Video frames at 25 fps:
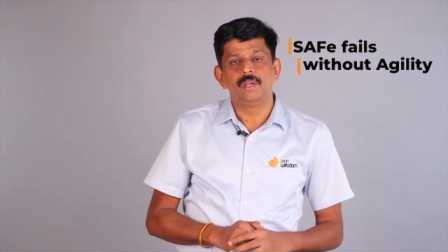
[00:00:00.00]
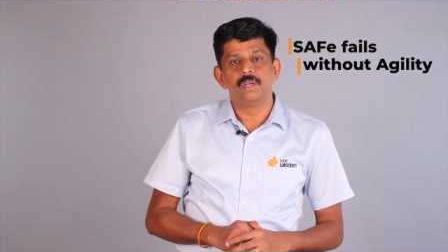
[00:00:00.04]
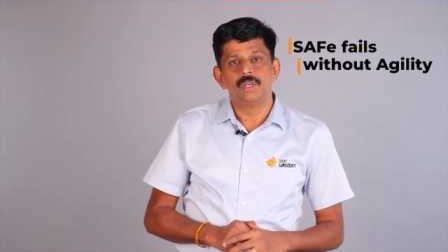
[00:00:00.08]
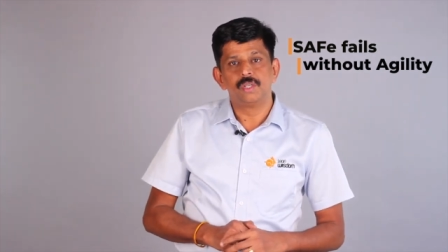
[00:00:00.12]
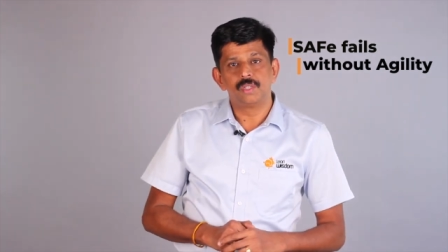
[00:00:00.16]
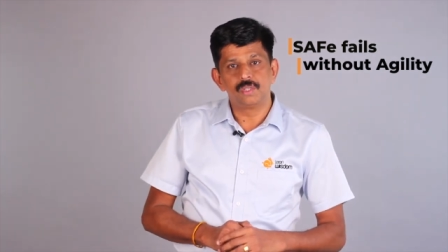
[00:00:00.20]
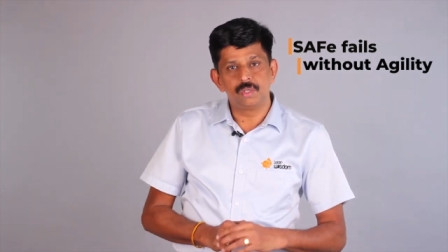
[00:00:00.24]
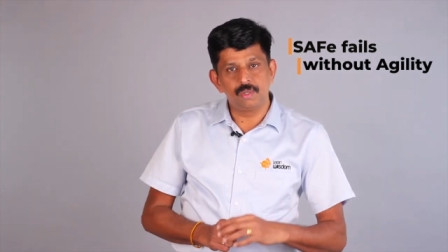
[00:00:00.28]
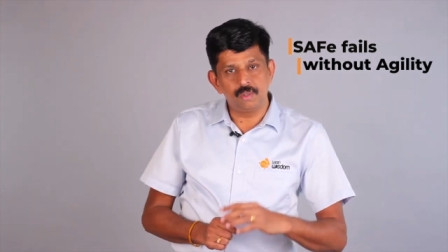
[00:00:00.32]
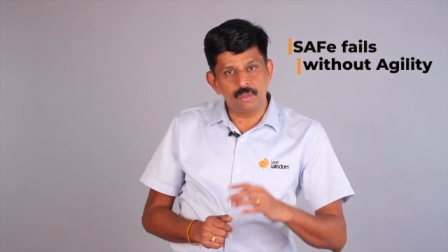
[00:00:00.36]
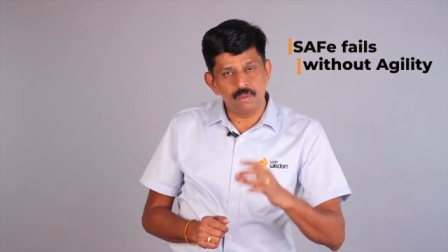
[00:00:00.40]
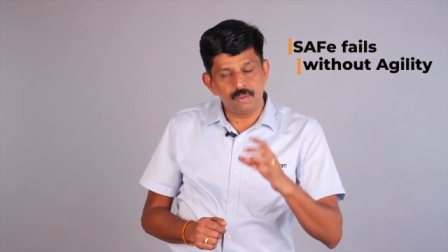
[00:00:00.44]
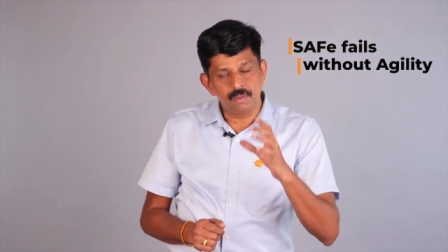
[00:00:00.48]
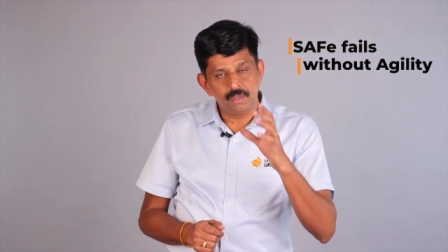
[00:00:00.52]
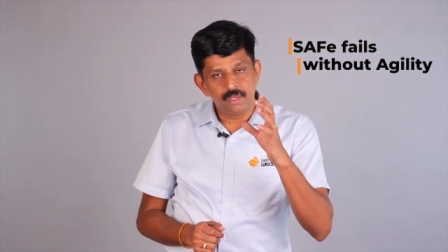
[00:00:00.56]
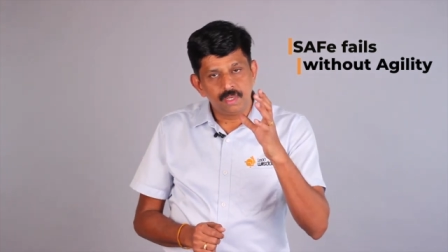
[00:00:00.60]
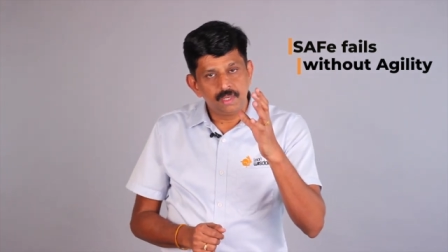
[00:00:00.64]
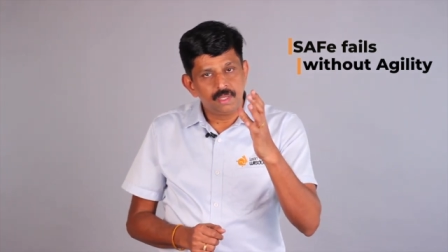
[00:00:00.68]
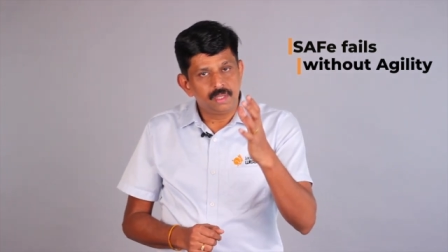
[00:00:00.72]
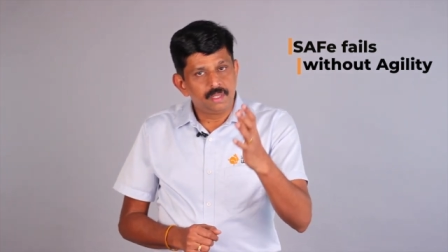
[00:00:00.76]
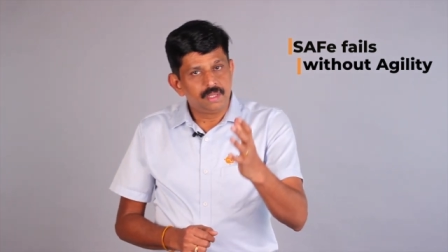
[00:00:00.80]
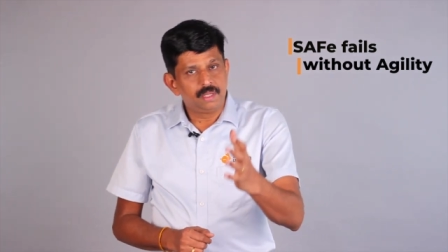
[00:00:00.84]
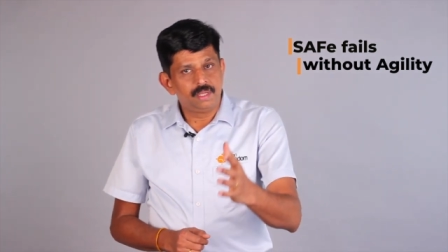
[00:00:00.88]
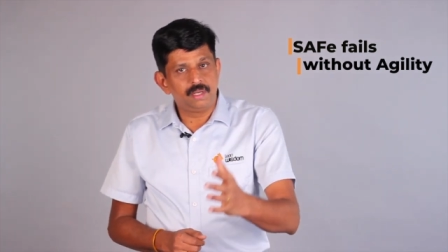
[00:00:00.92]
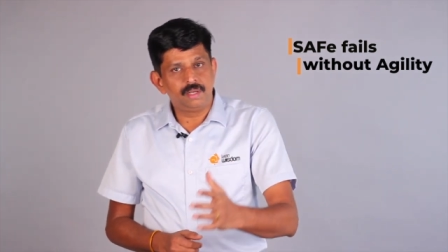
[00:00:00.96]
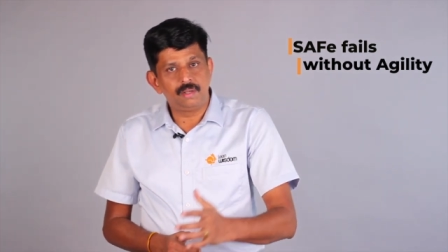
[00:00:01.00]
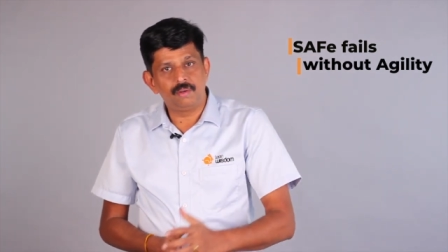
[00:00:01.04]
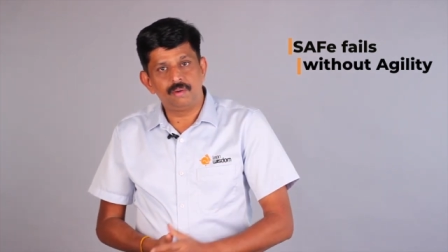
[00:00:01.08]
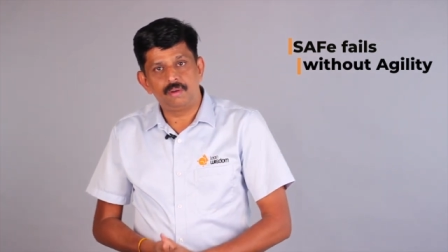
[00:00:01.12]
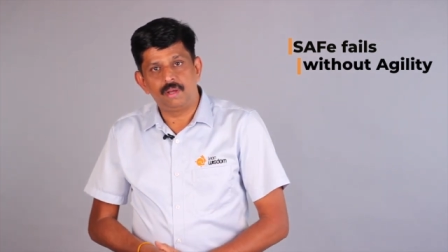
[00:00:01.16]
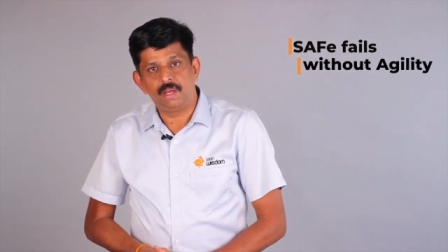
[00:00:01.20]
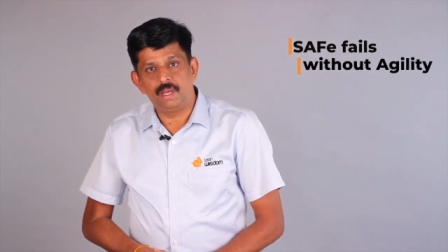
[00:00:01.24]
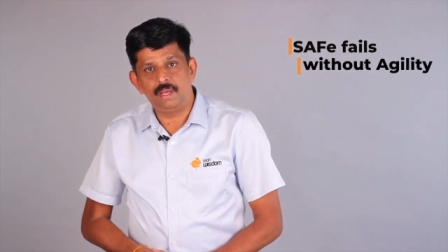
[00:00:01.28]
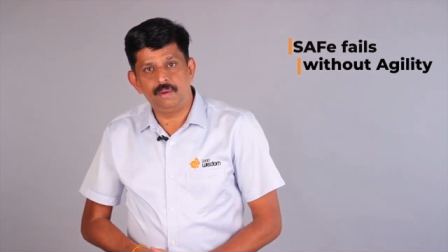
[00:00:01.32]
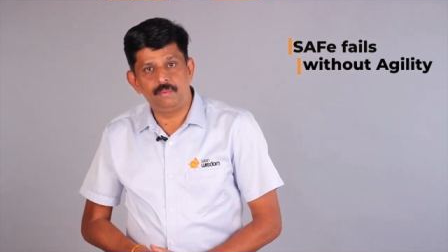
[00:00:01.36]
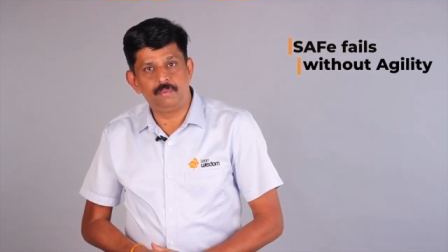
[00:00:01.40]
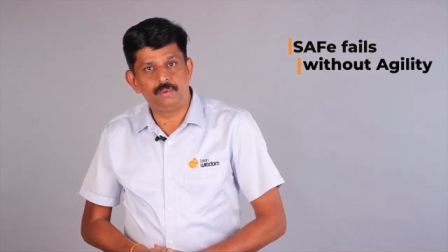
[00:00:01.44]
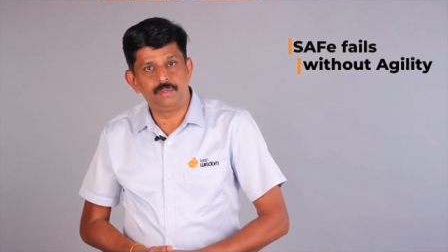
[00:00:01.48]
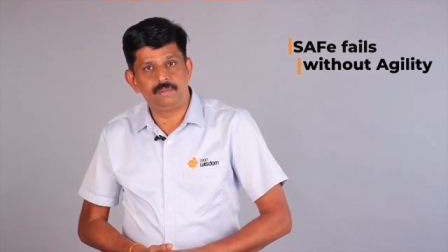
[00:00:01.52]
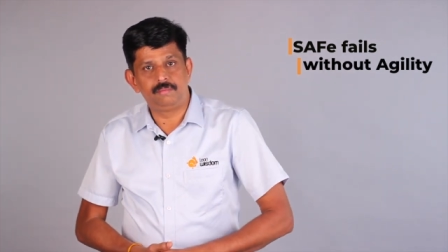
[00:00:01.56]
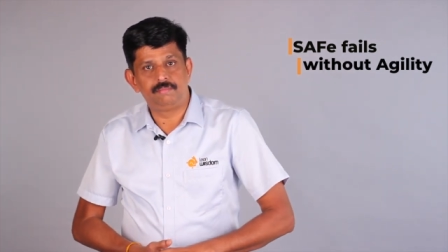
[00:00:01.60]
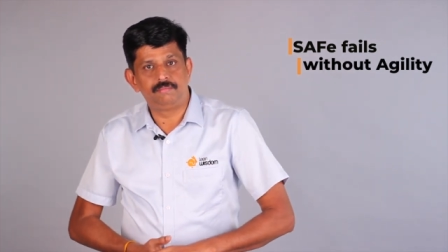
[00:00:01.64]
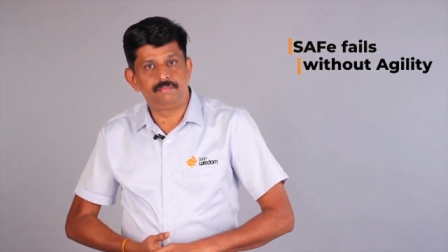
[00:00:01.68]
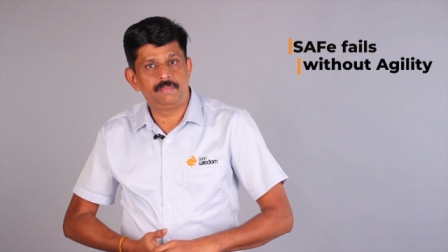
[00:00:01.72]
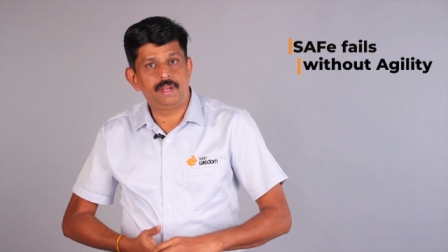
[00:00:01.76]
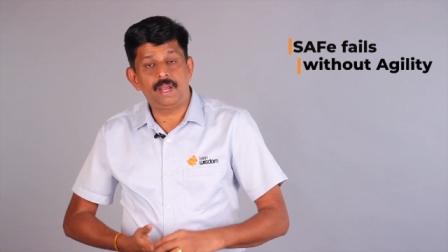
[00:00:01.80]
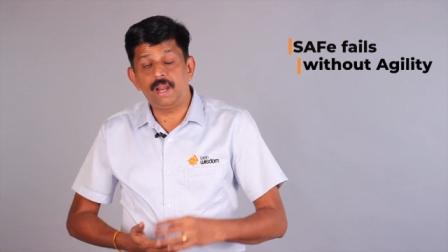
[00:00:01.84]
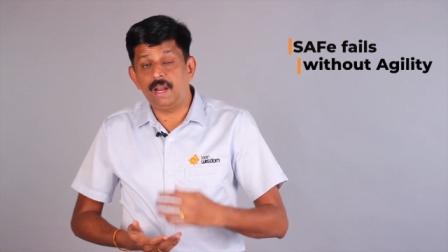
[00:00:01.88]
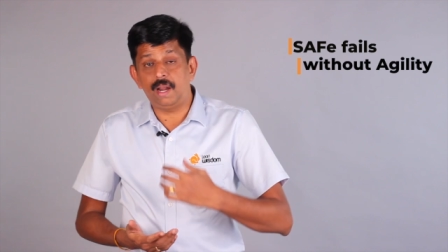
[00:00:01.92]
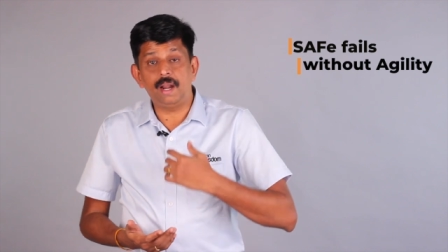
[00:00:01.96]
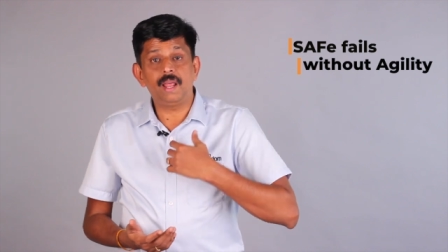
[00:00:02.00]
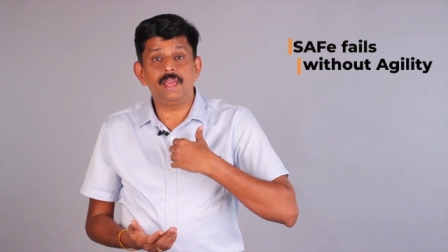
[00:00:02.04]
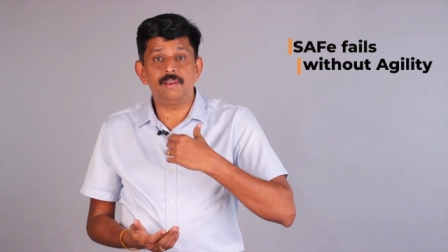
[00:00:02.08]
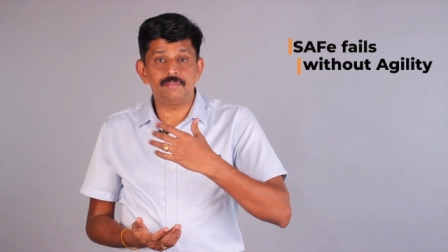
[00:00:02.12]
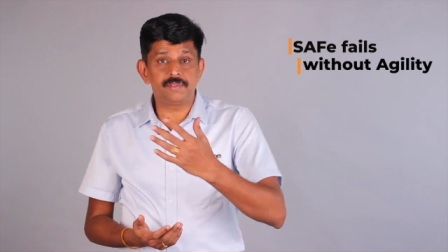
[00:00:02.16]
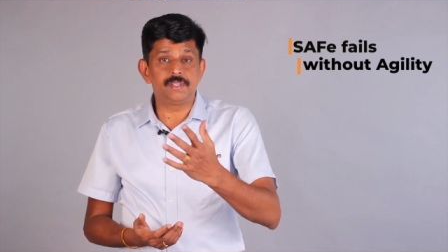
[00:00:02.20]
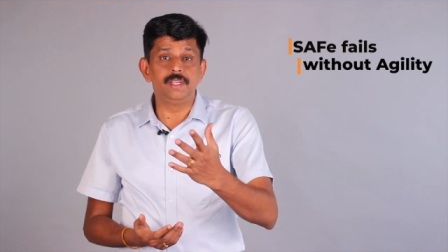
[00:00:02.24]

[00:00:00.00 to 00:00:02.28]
So, I have